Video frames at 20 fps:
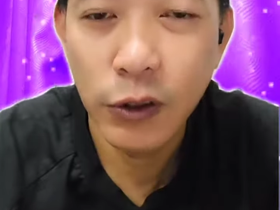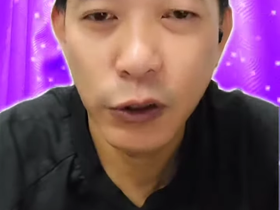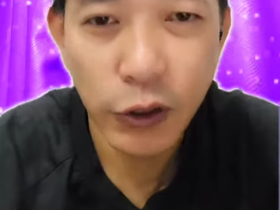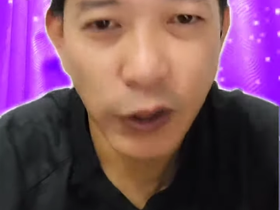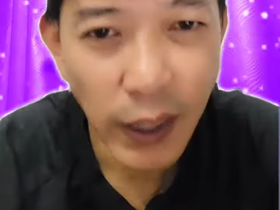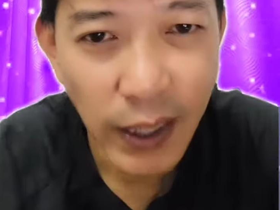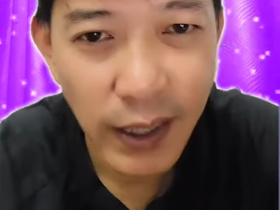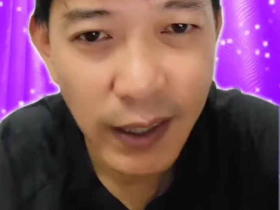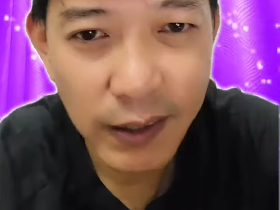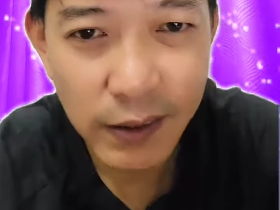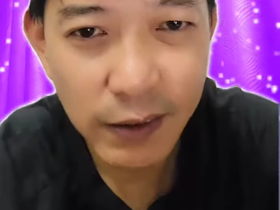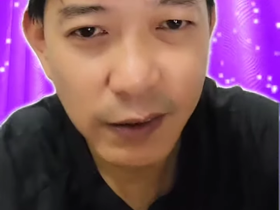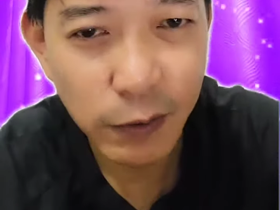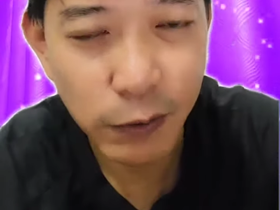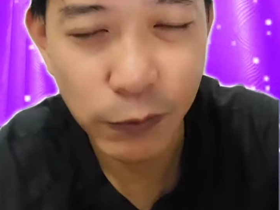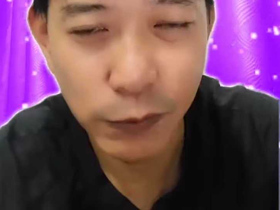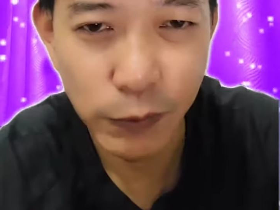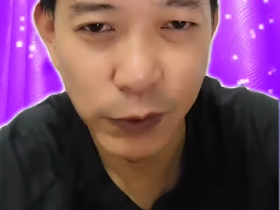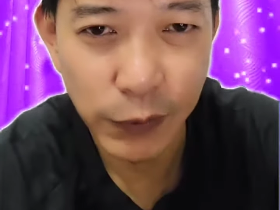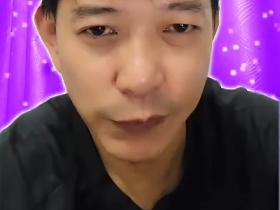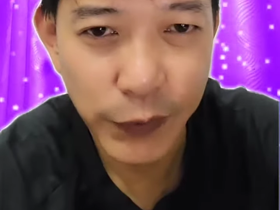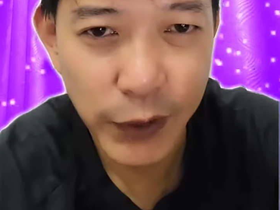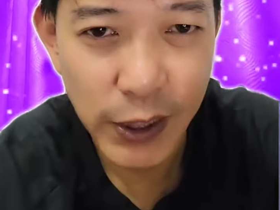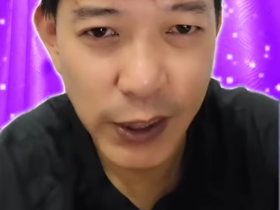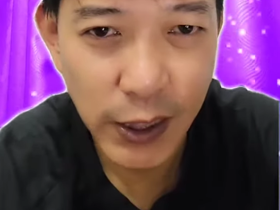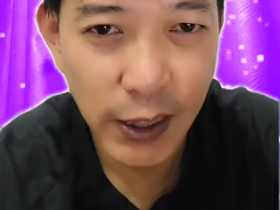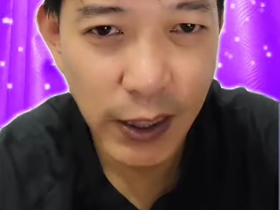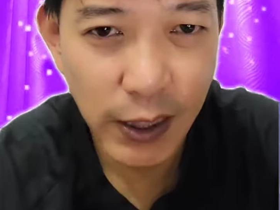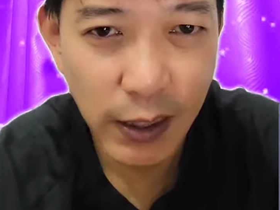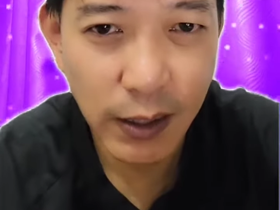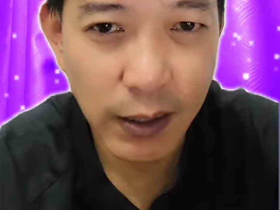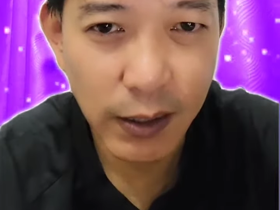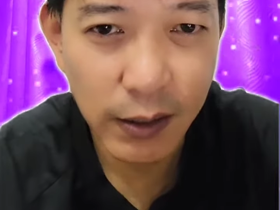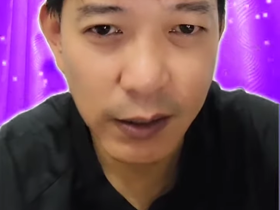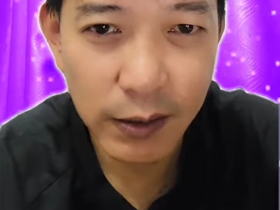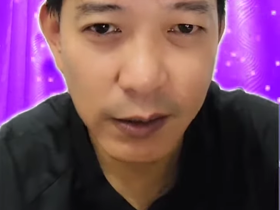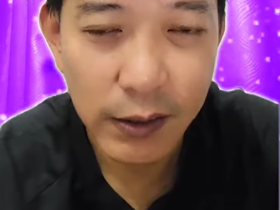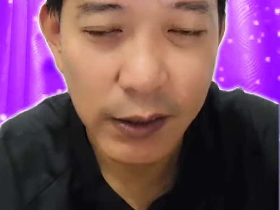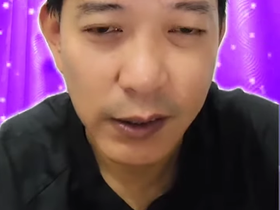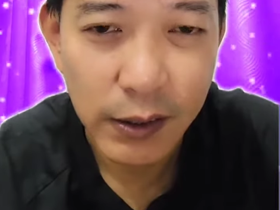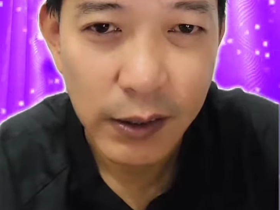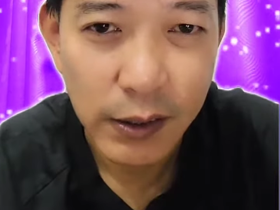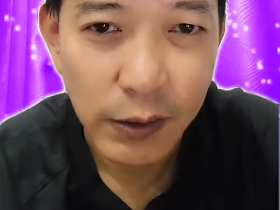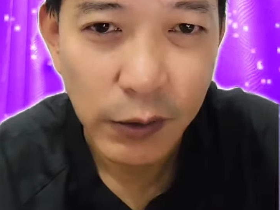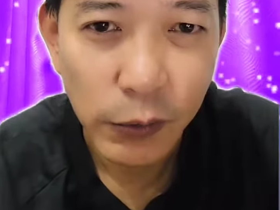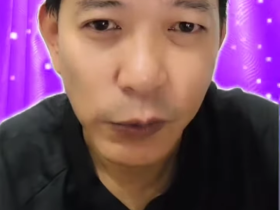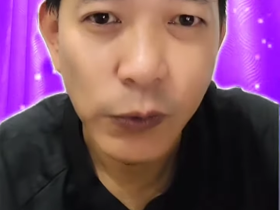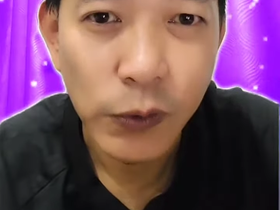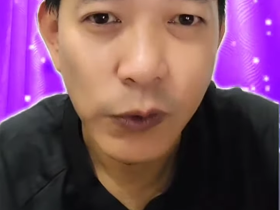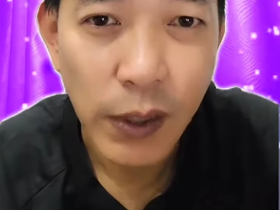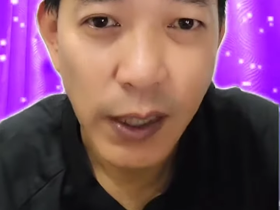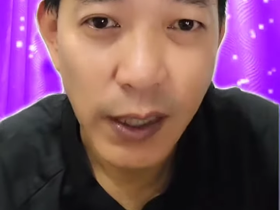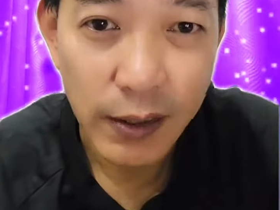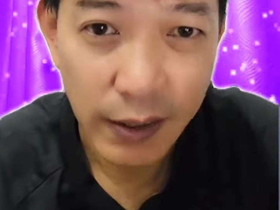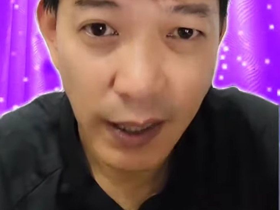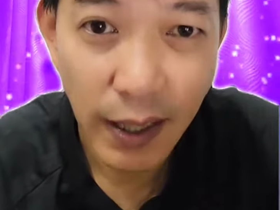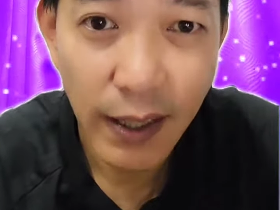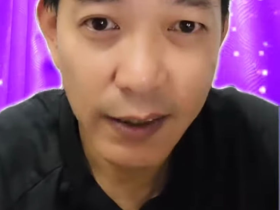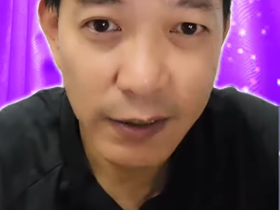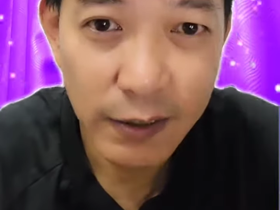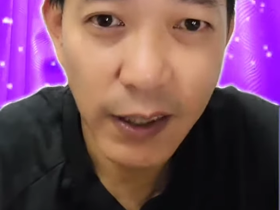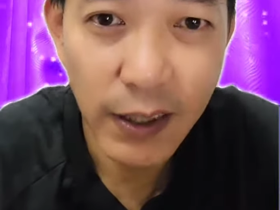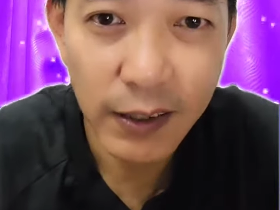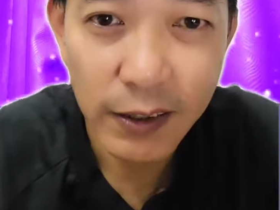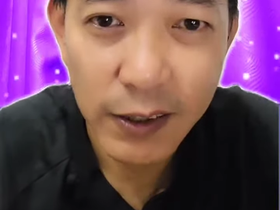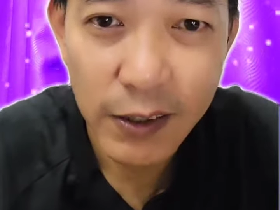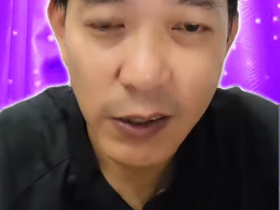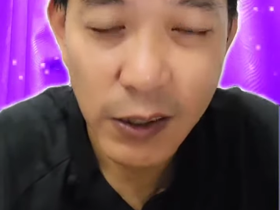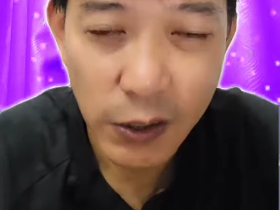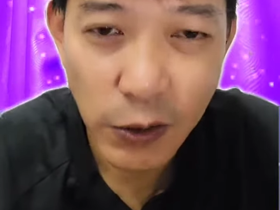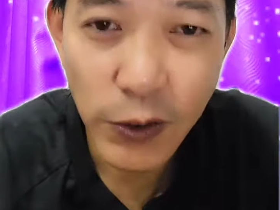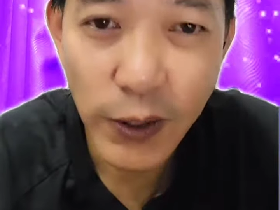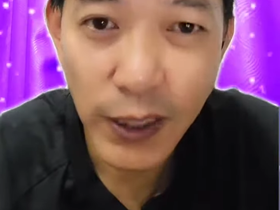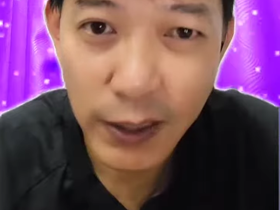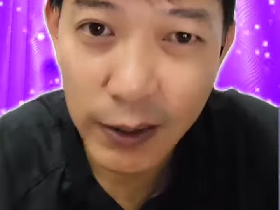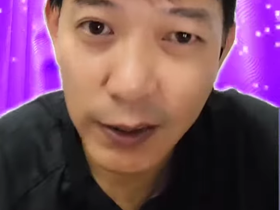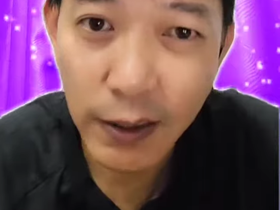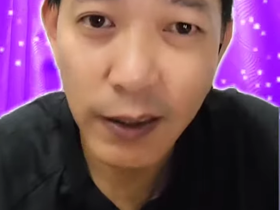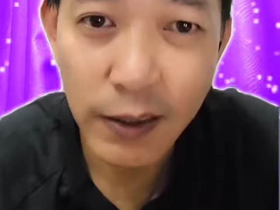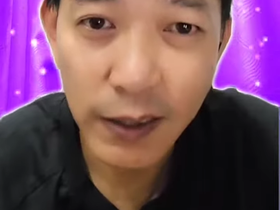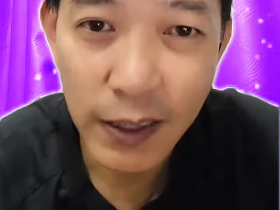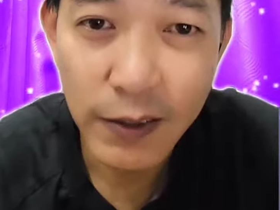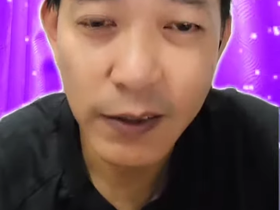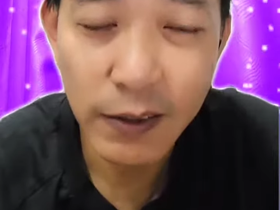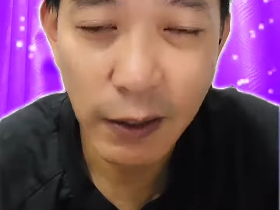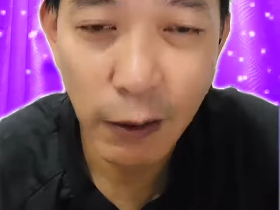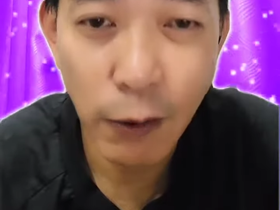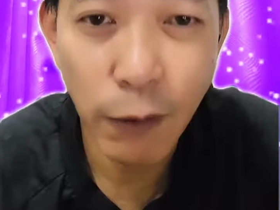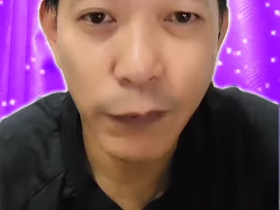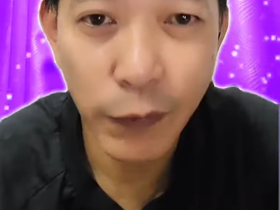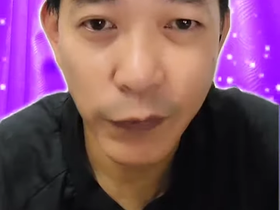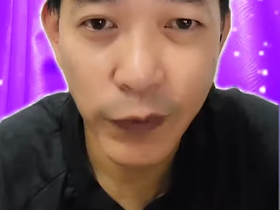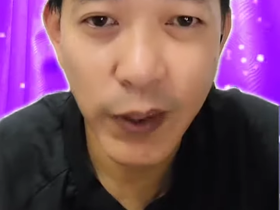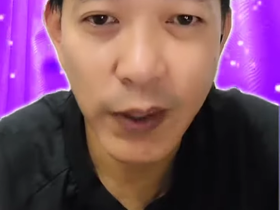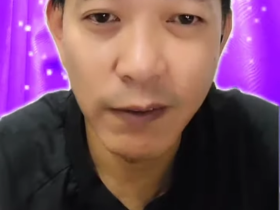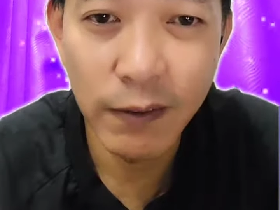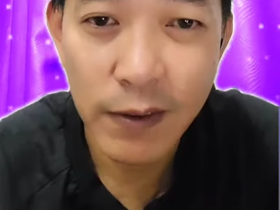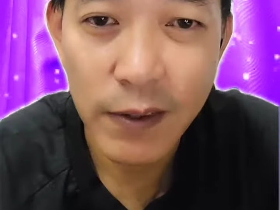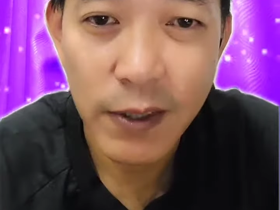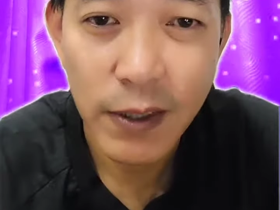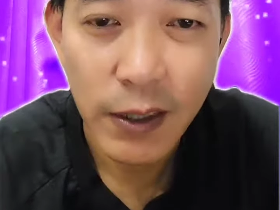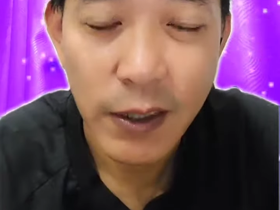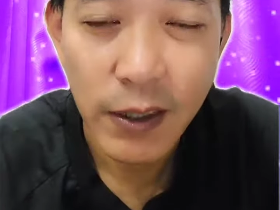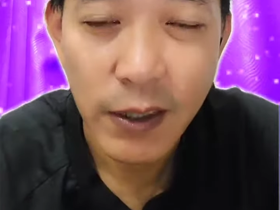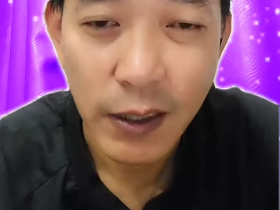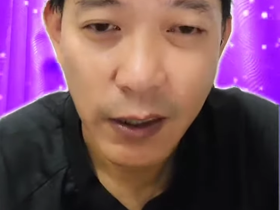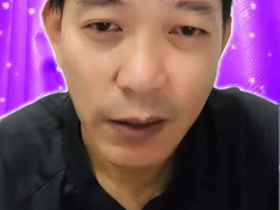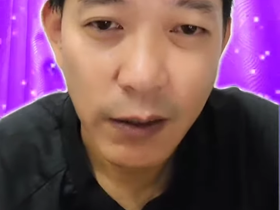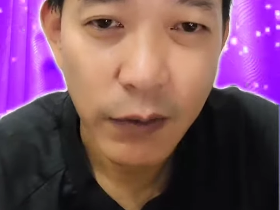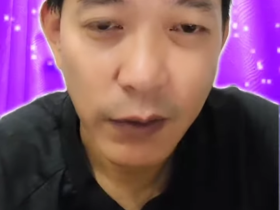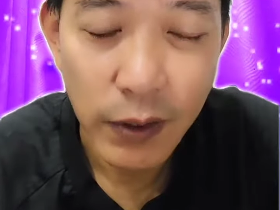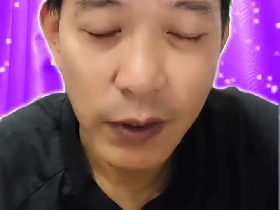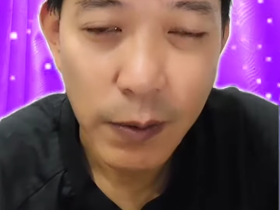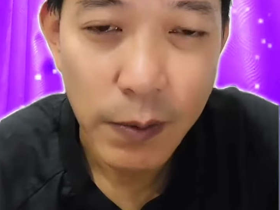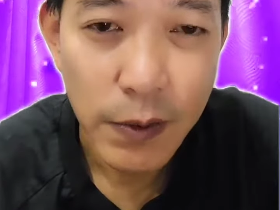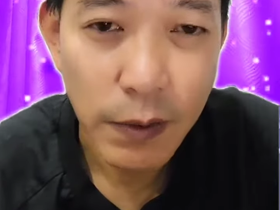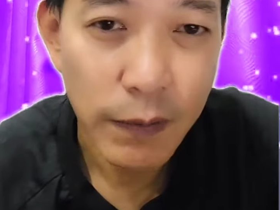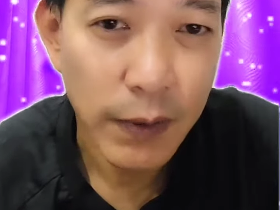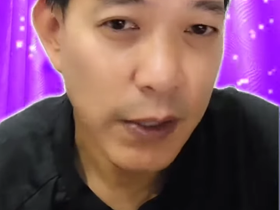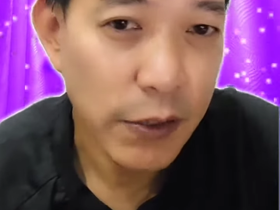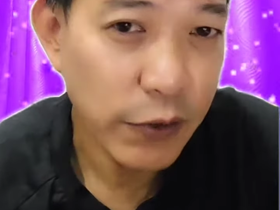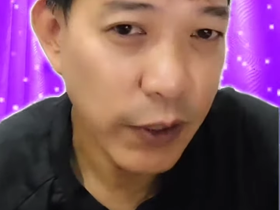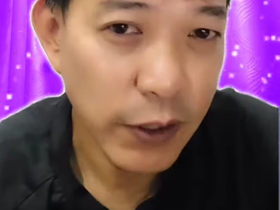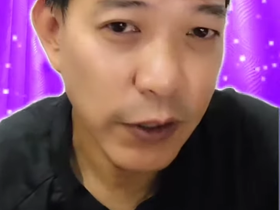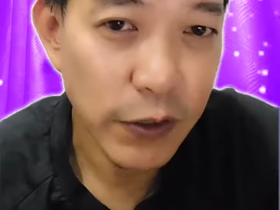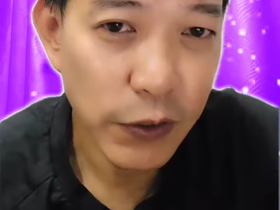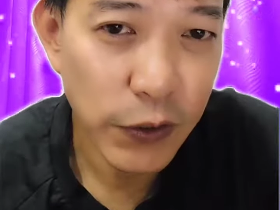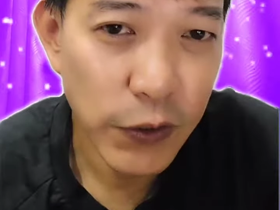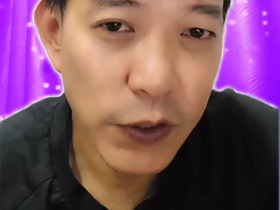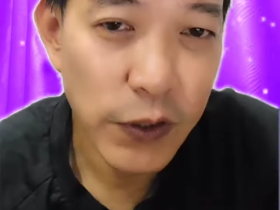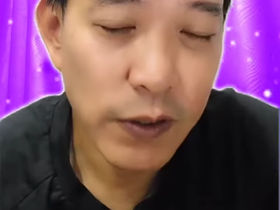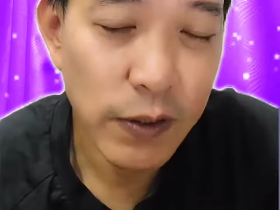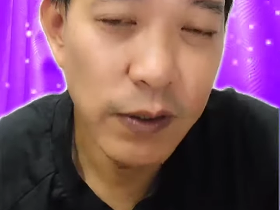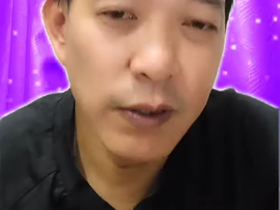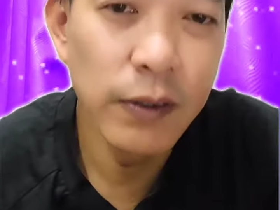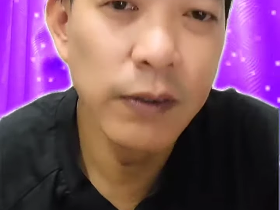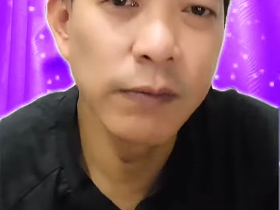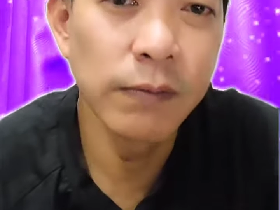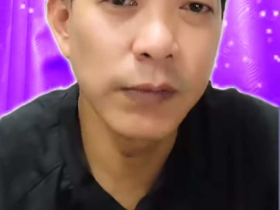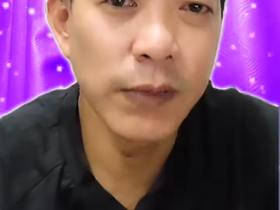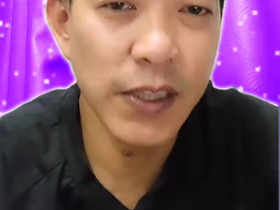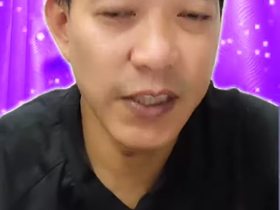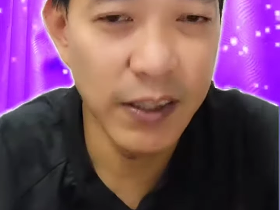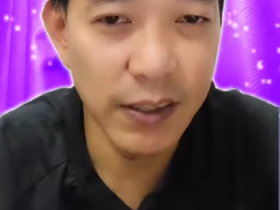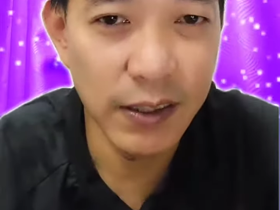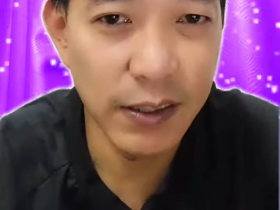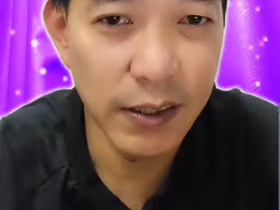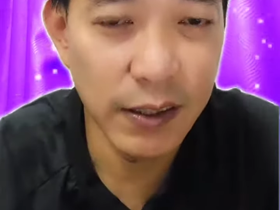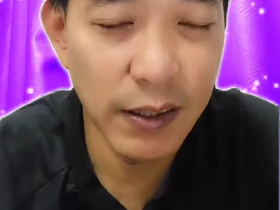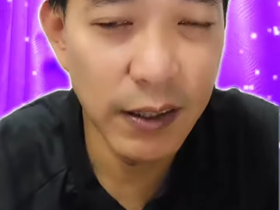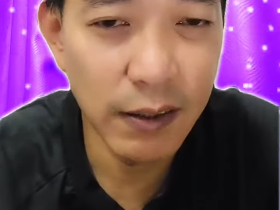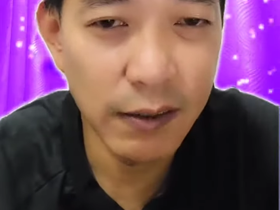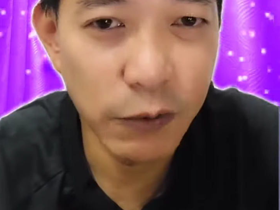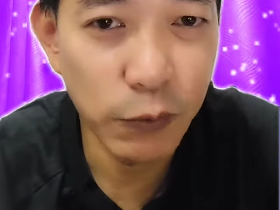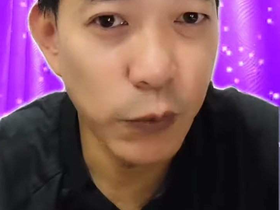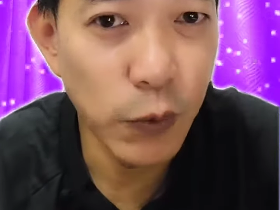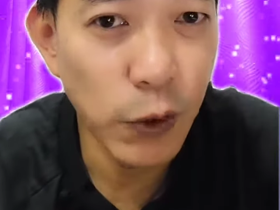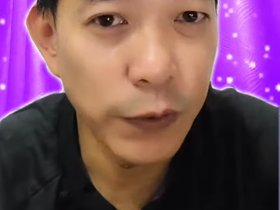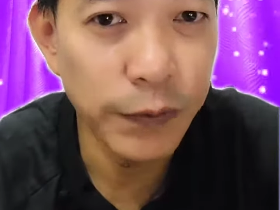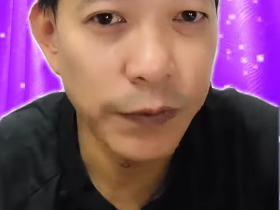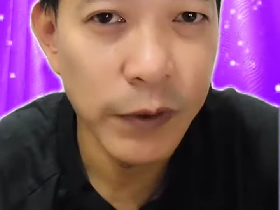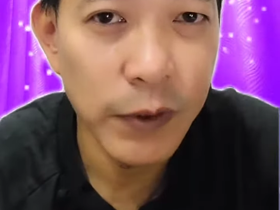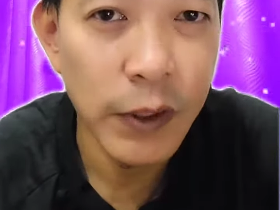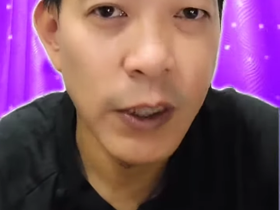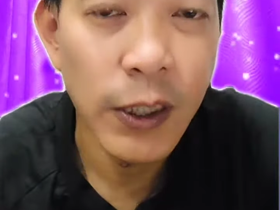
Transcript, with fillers: try to even uh, do attacks right together as top 50 in terms of the strategies, the CC and so on.